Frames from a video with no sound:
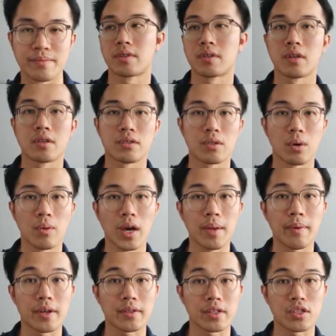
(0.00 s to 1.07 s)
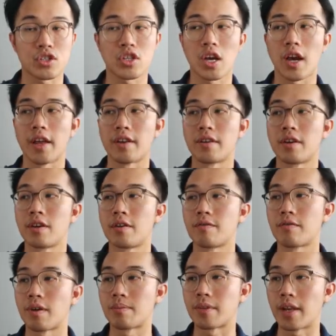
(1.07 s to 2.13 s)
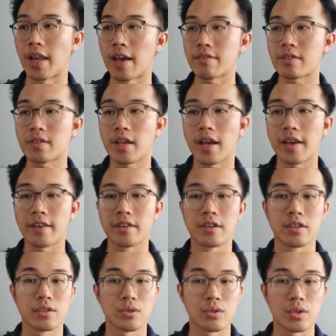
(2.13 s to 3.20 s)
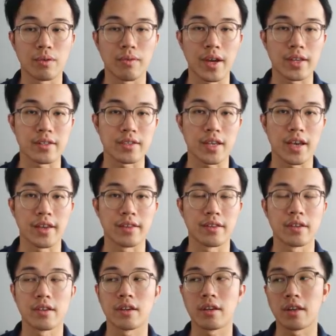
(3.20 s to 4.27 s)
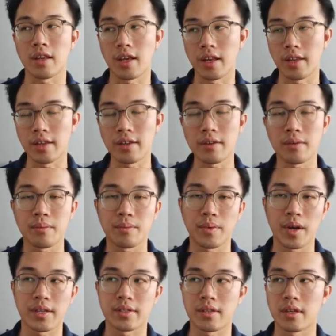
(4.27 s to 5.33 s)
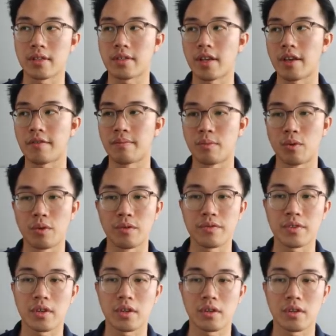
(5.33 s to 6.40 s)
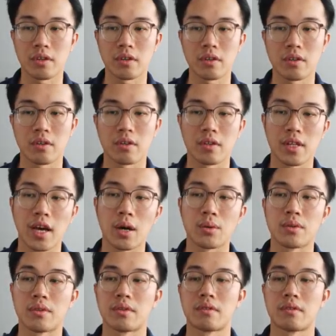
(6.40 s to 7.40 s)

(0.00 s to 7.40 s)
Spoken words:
So what about this chart? From the left side to the right side, clearly prices have moved down.